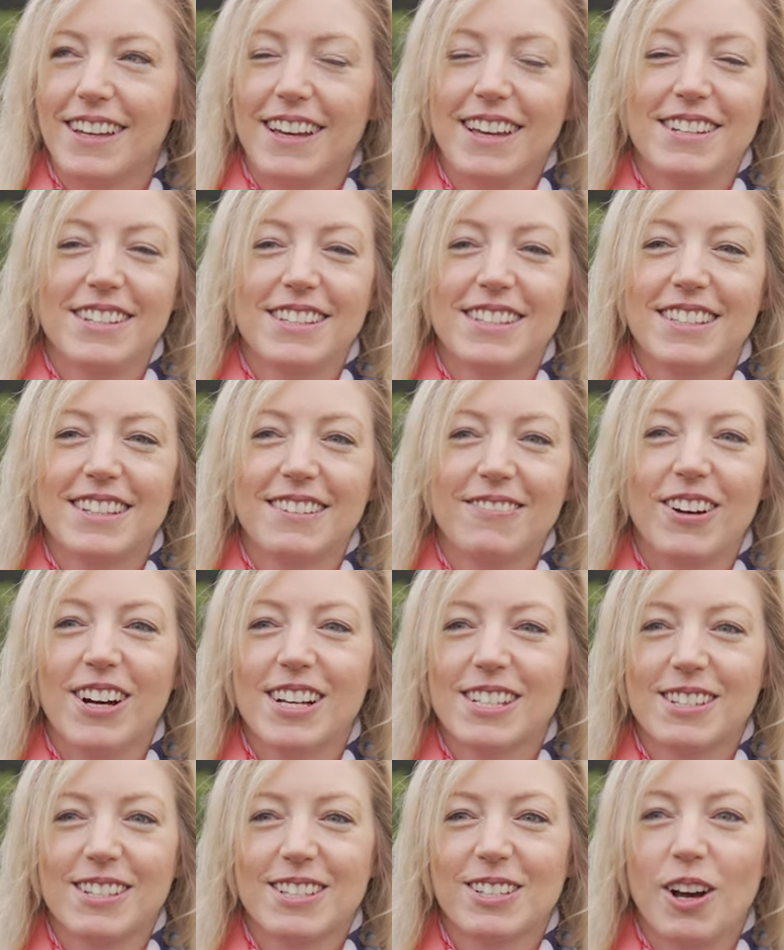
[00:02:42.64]
Yeah, just the
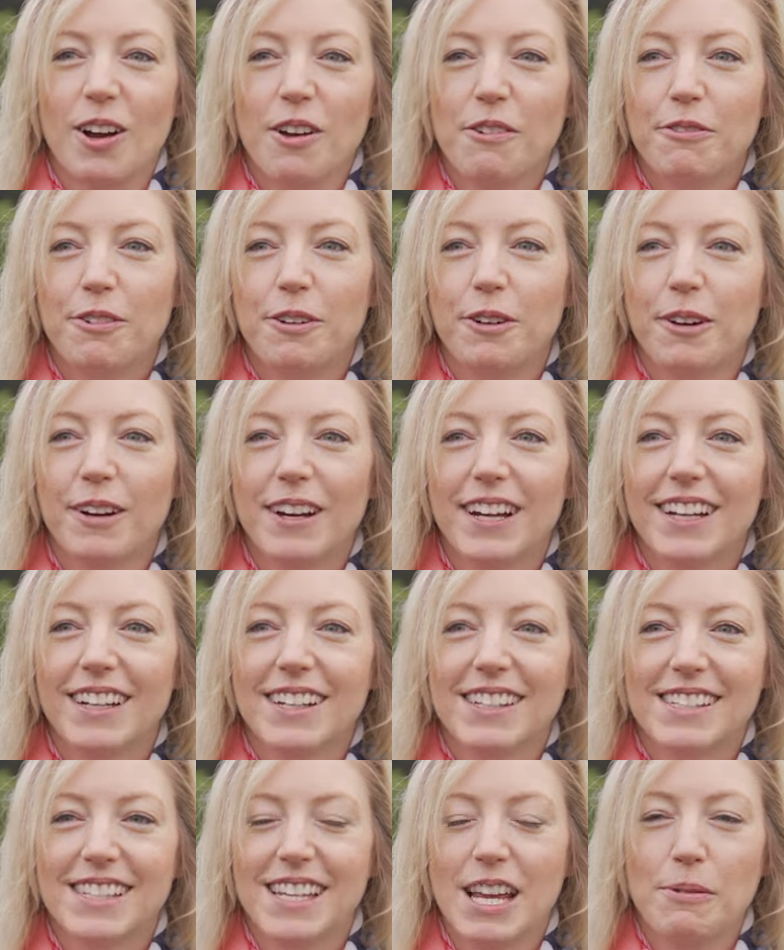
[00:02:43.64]
advice is go for it
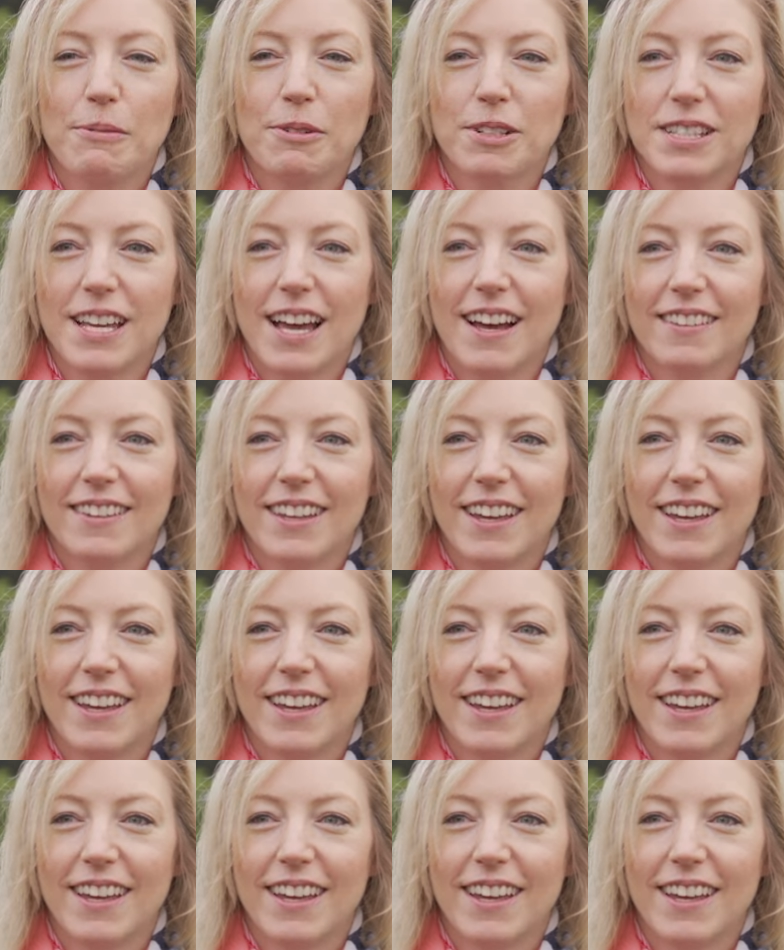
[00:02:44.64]
and see what's out